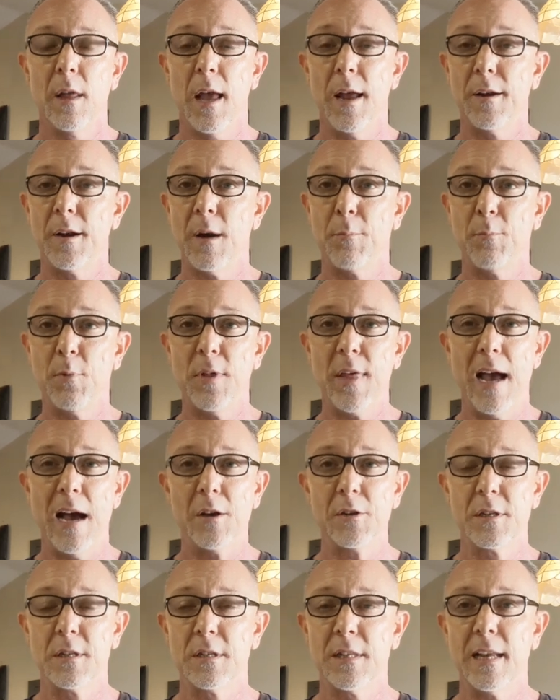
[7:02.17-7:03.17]
end up with
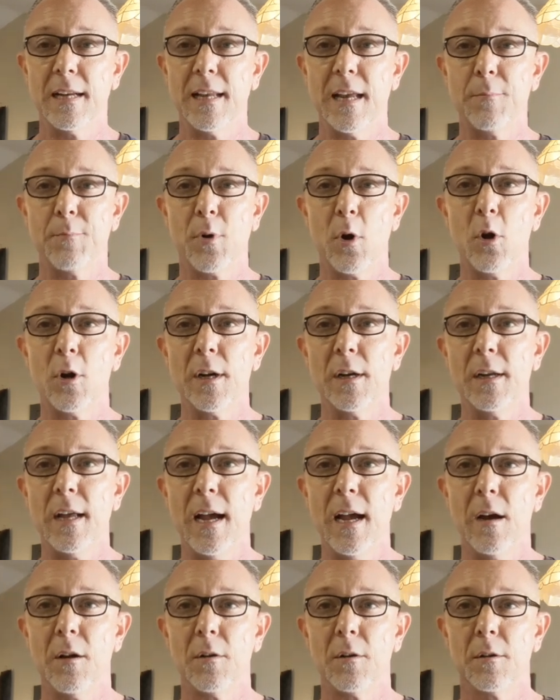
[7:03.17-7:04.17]
houses that get broken
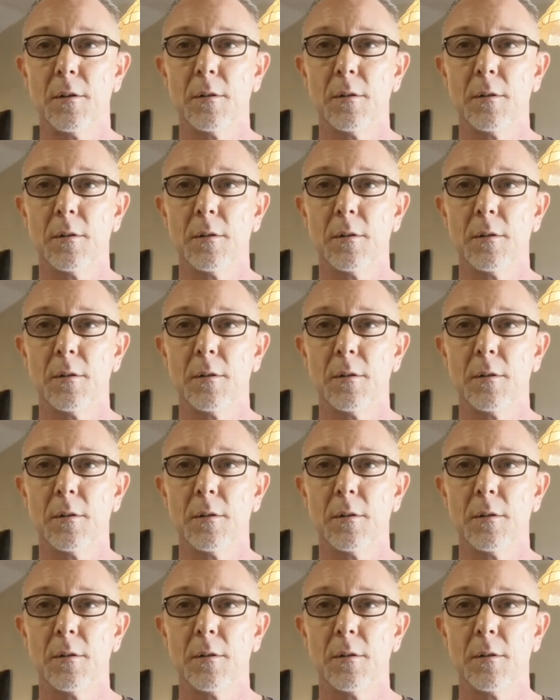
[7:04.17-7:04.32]
down.